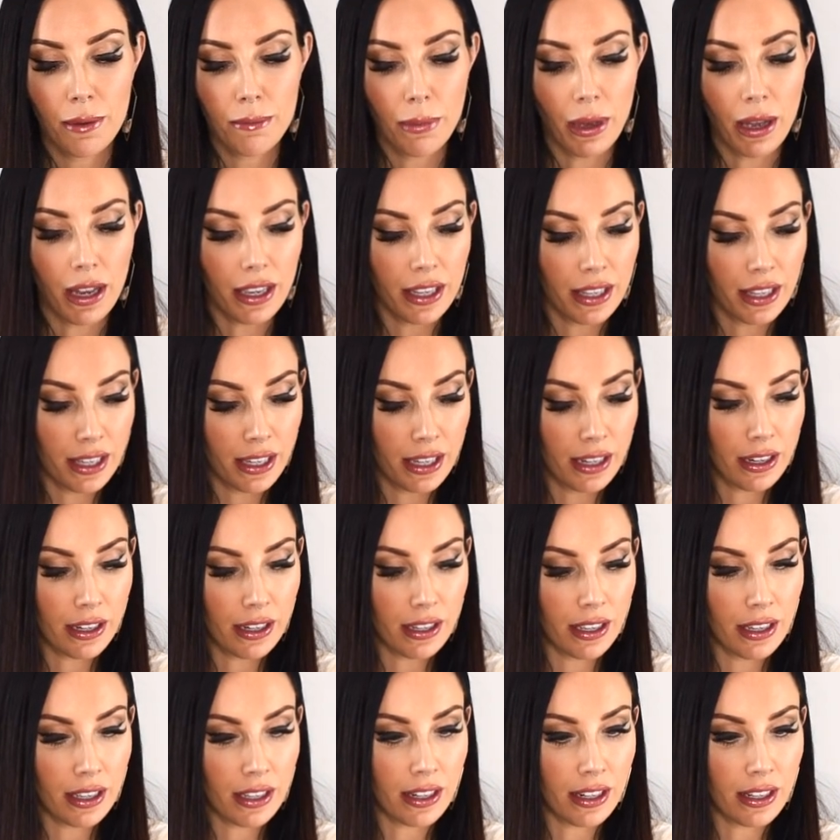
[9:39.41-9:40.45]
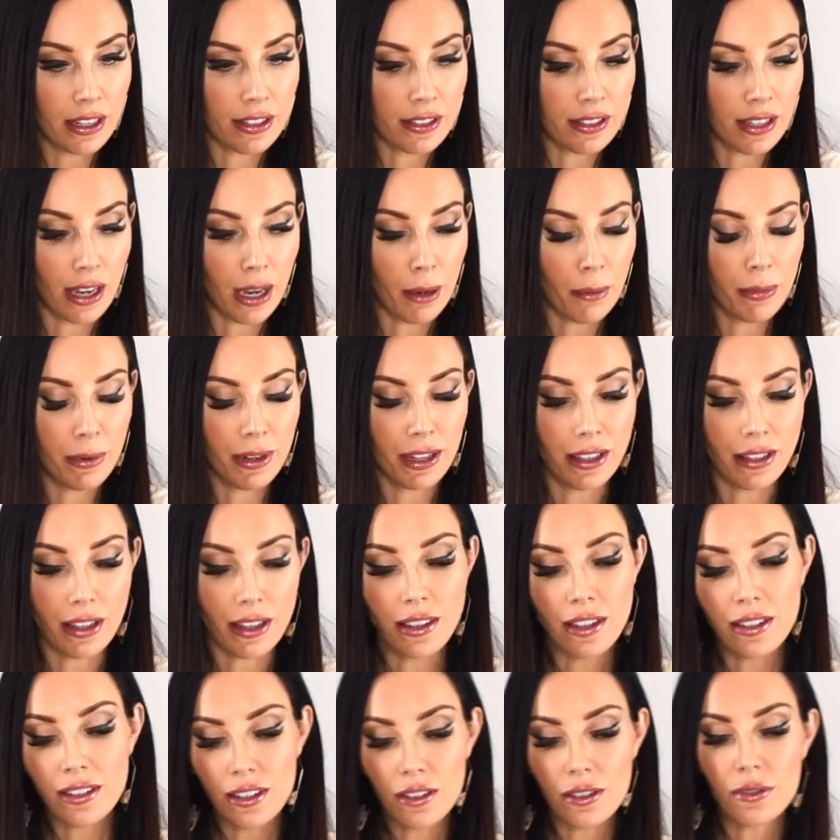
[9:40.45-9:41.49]
But here it is happening. And
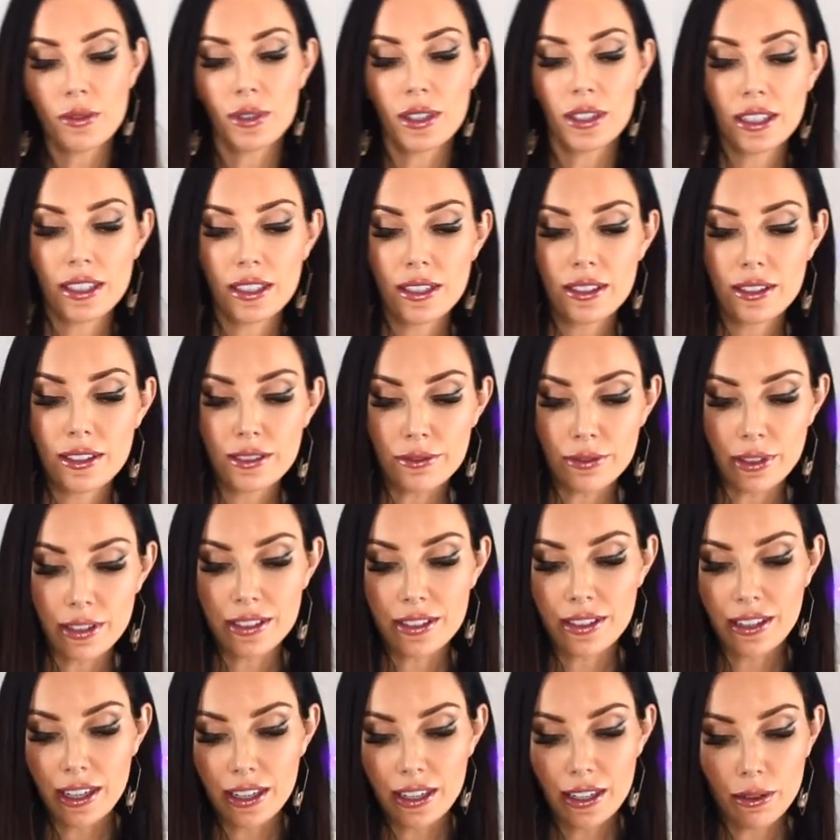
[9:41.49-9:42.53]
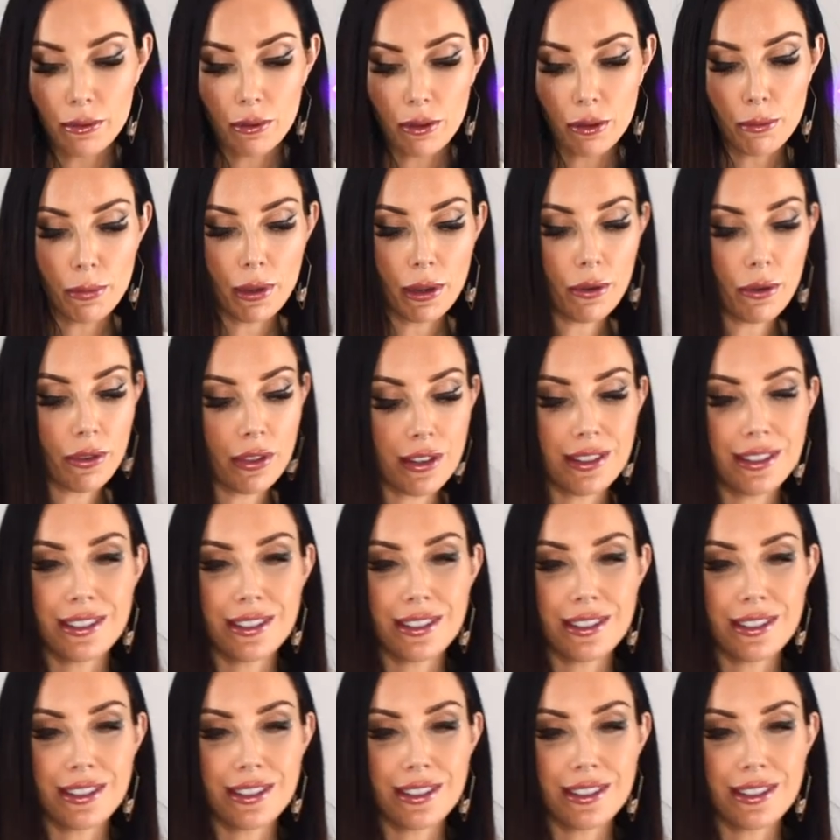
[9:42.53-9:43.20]
this is really resonating with me with the